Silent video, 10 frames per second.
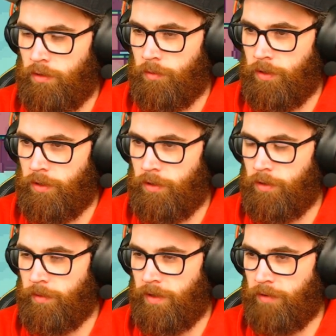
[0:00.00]
workers.
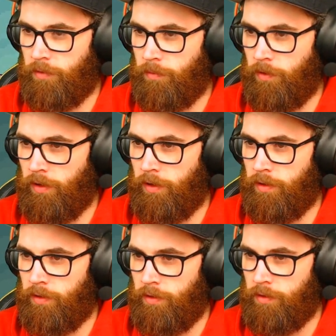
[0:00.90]
I'm gonna have to buy
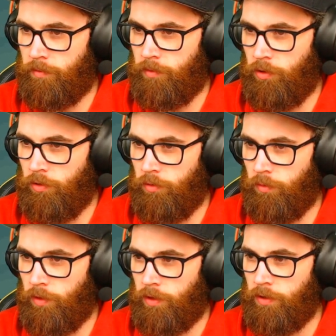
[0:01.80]
some new
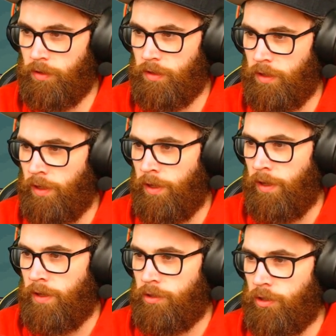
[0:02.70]
workers.
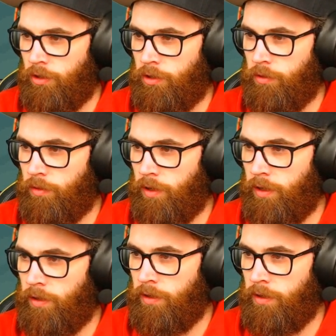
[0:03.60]
Turn two iron